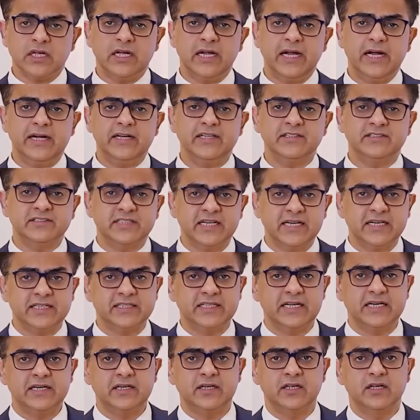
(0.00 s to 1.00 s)
It is said
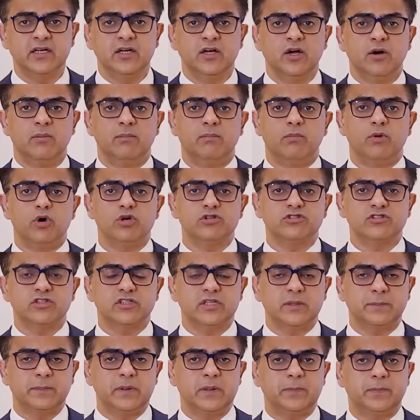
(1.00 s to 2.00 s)
that most of
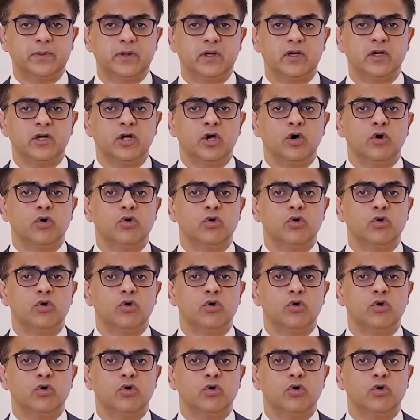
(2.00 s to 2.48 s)
the people